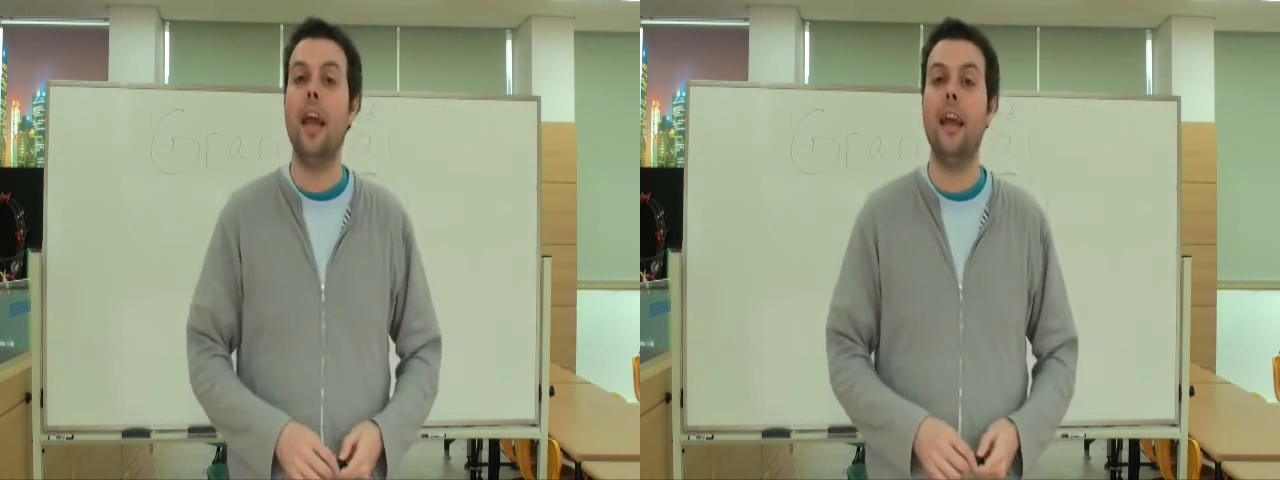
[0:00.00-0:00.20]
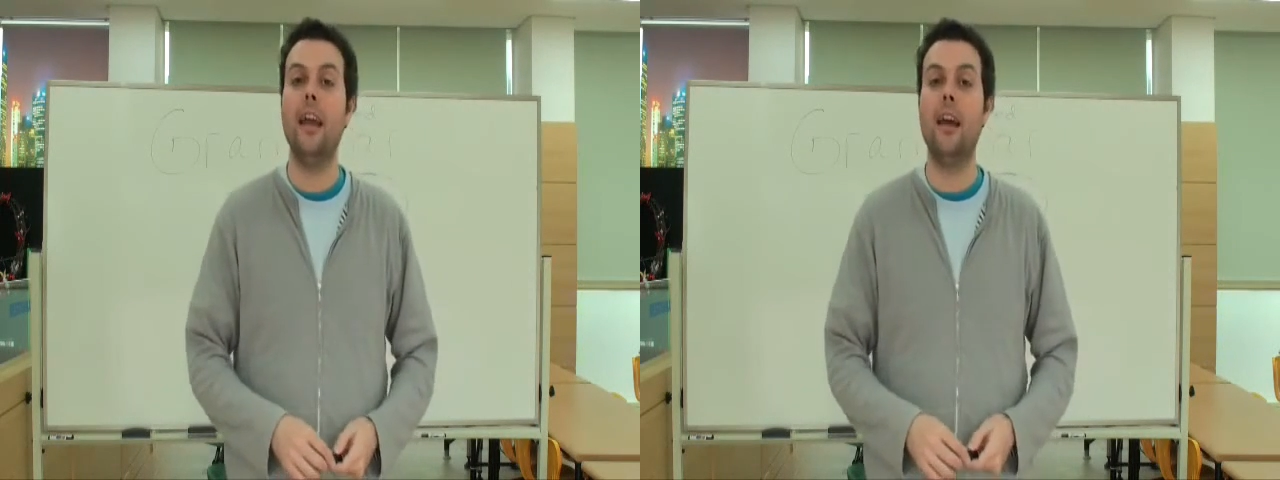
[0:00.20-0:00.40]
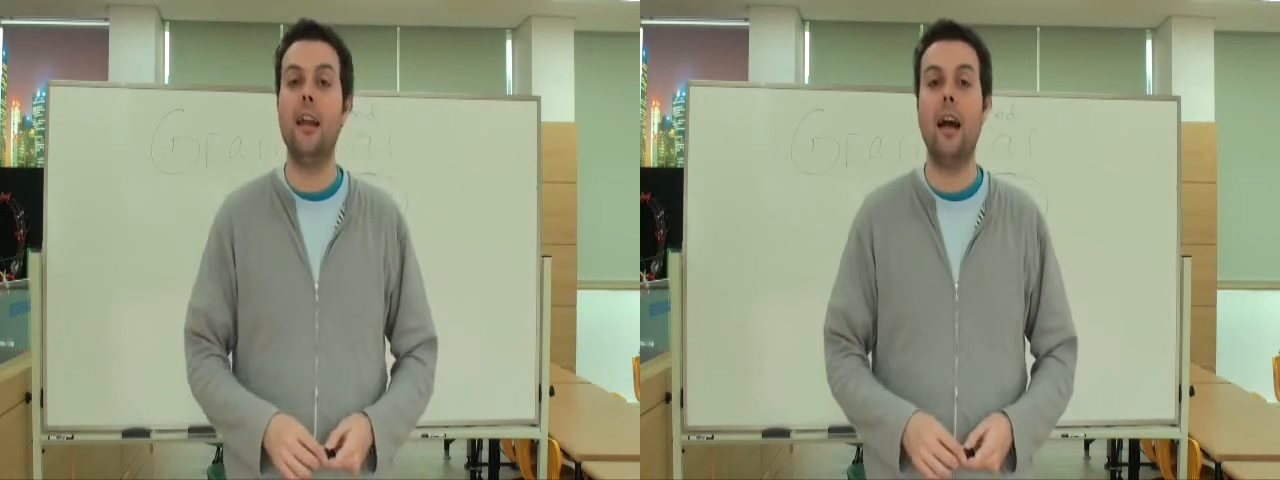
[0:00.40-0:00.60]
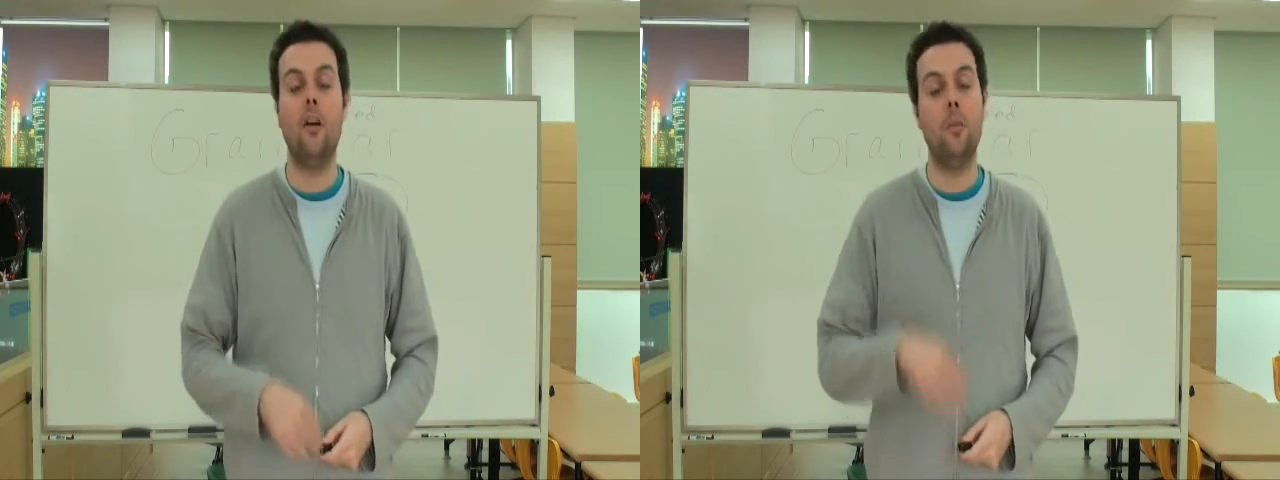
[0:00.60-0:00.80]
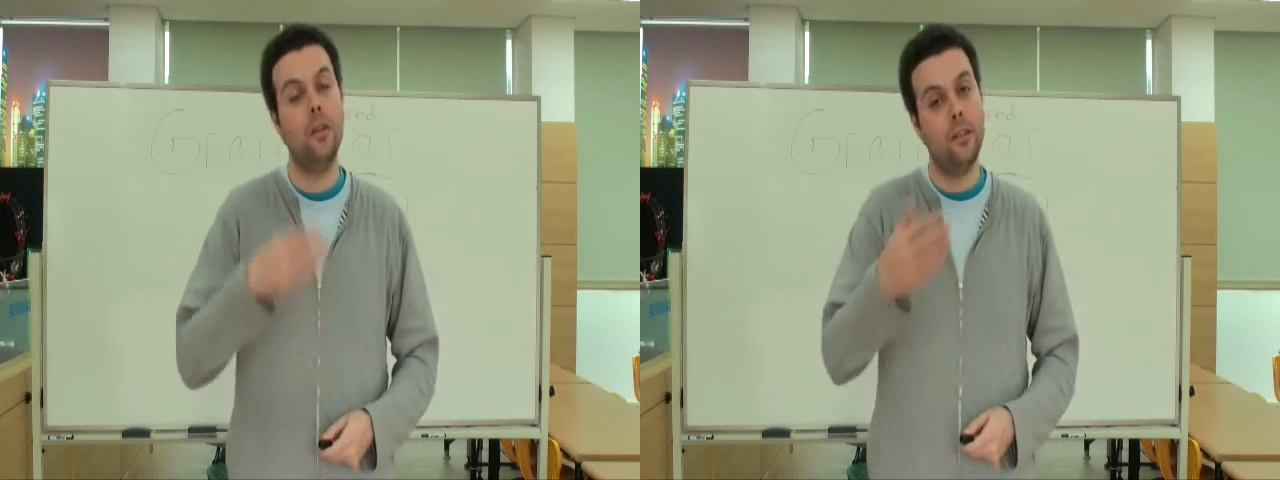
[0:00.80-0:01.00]
and I
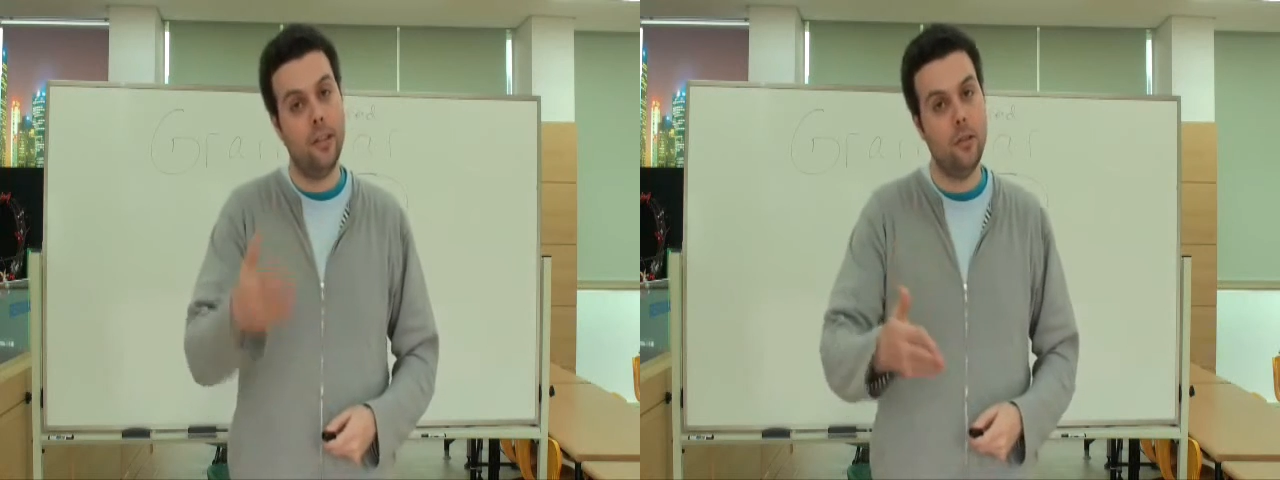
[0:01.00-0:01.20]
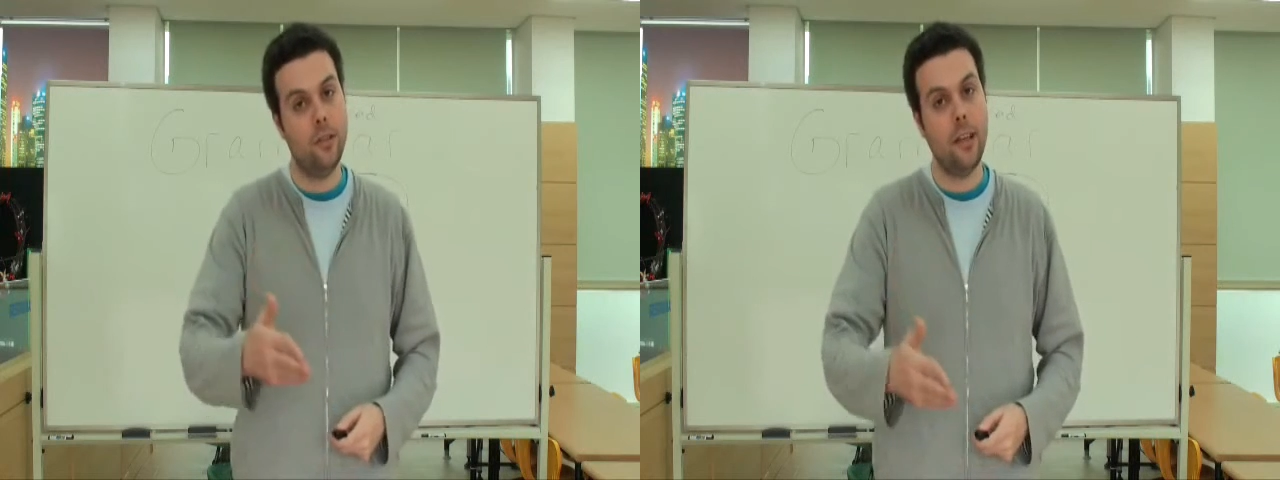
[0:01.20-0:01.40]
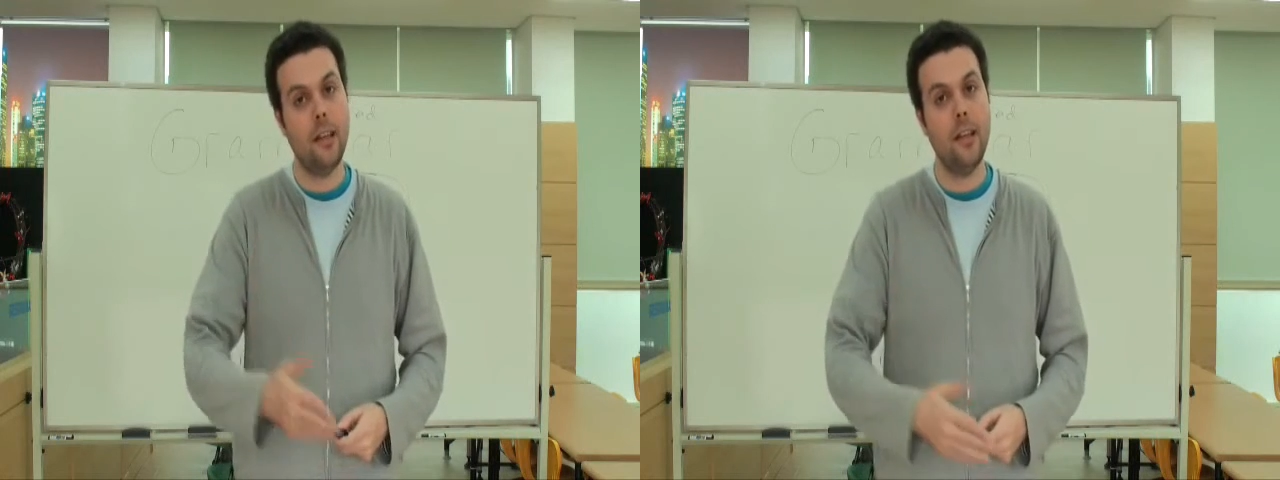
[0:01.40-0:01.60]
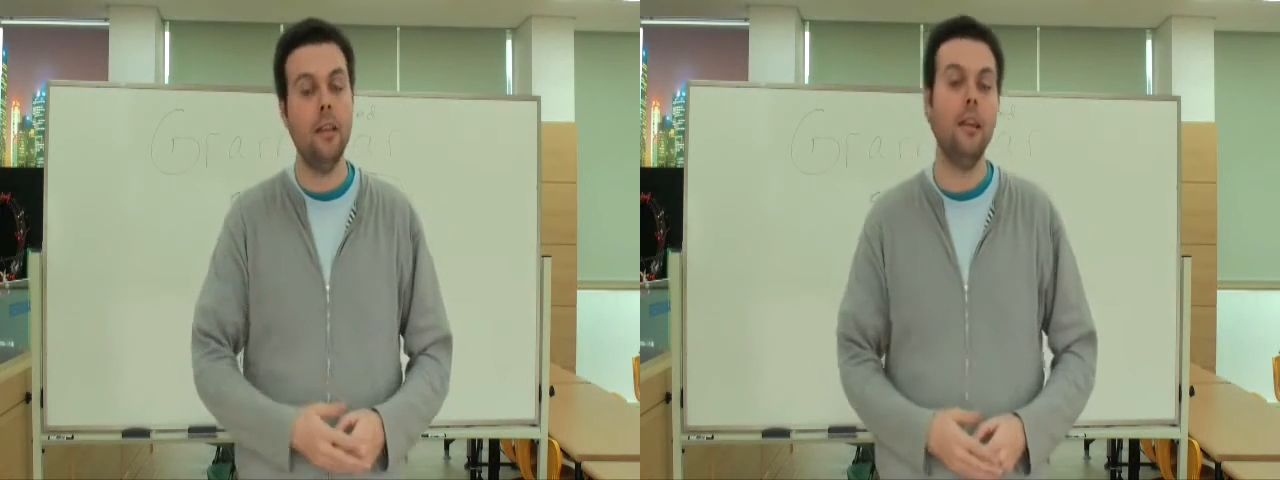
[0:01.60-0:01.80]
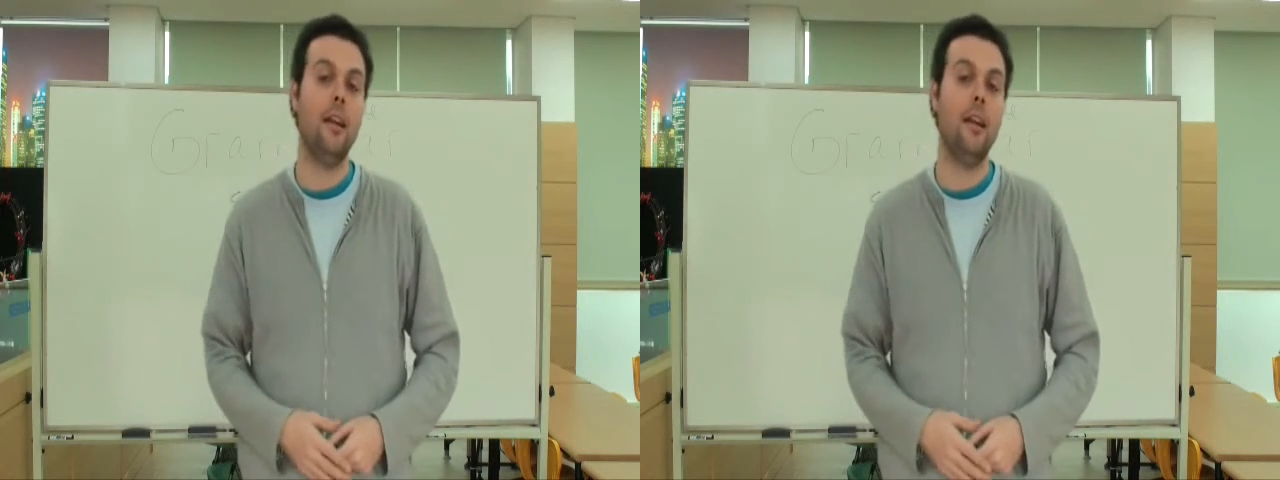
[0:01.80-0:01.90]
hope you continue studying,